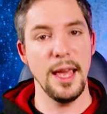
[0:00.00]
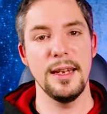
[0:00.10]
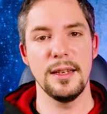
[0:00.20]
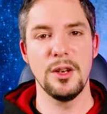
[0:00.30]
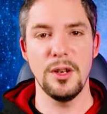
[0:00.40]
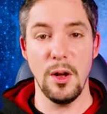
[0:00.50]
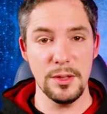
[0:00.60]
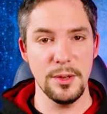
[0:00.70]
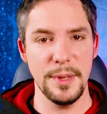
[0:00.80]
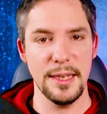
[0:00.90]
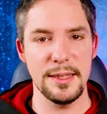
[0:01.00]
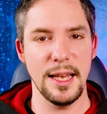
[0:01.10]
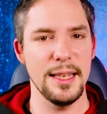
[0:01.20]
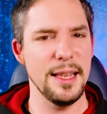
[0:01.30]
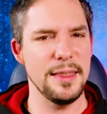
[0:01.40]
hand, it could also be a
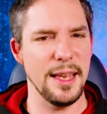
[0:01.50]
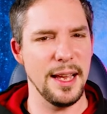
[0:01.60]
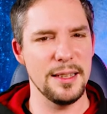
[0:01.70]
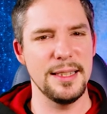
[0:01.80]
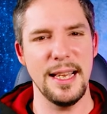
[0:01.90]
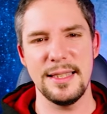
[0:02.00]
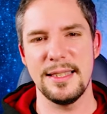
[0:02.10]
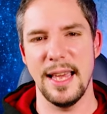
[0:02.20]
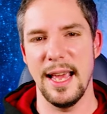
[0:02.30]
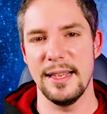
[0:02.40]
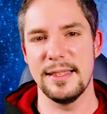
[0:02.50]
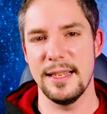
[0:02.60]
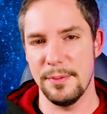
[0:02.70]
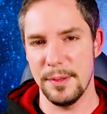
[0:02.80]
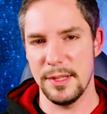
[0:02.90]
sign that they are test tanks,
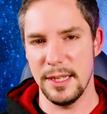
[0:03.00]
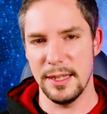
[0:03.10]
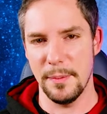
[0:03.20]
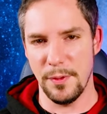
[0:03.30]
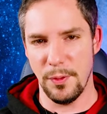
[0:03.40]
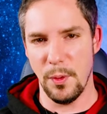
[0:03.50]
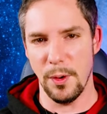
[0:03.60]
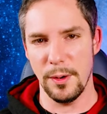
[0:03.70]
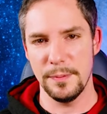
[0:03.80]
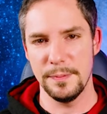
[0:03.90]
as we've seen them before.